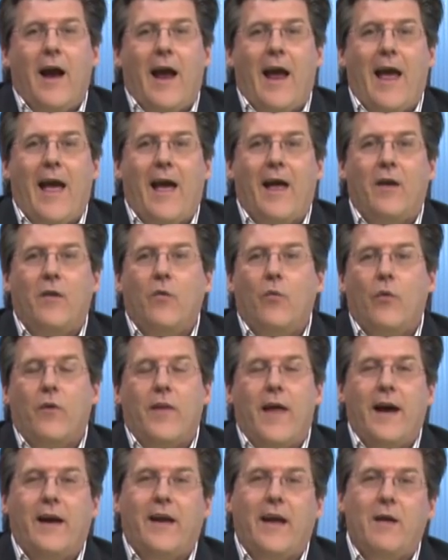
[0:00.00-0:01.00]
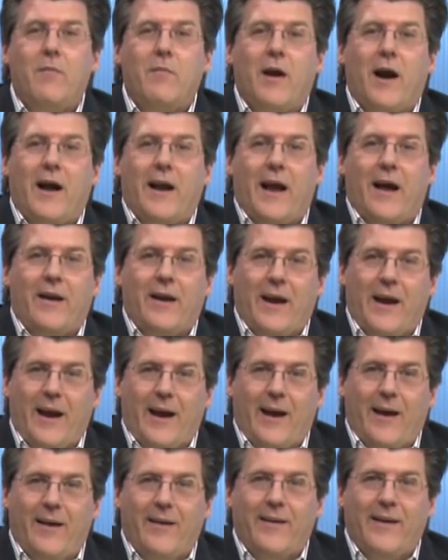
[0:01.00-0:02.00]
And when that game got out of
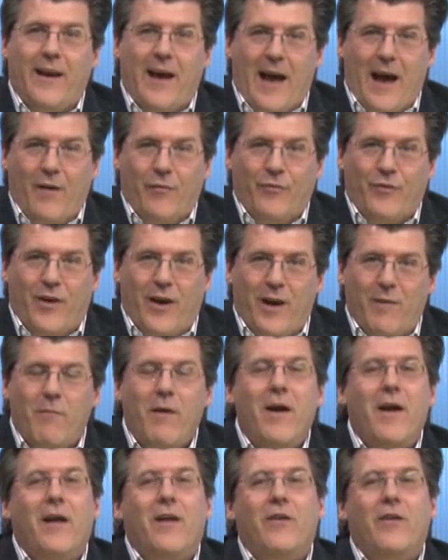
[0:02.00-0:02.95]
hand at halftime,